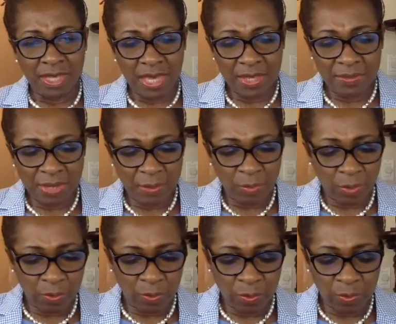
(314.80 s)

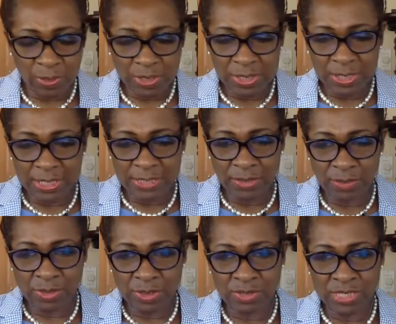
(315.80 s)
one of the things that
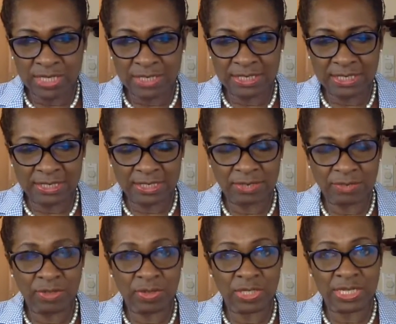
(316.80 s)
was so telling in an
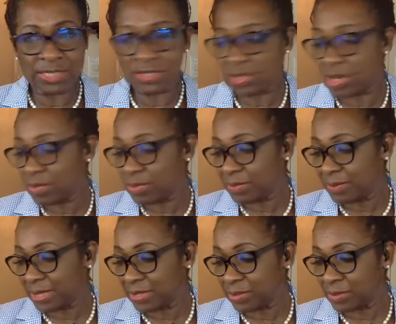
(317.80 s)
interview that I saw with
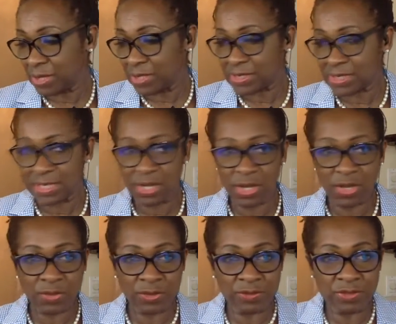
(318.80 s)
Michael Moss, the
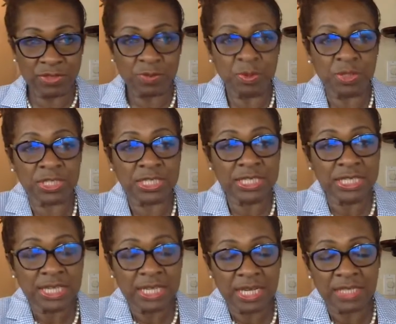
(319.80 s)
author of this book,
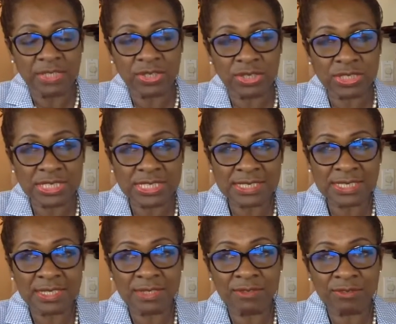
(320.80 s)
Hooked, he
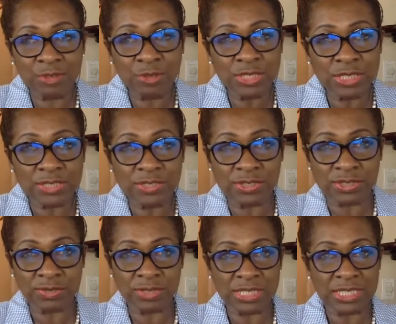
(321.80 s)
said the food
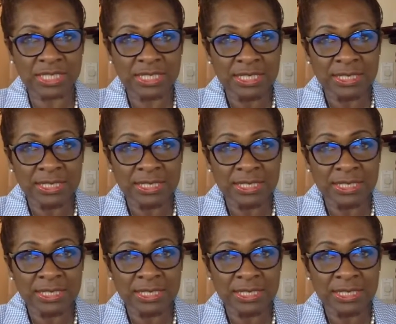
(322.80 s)
industry,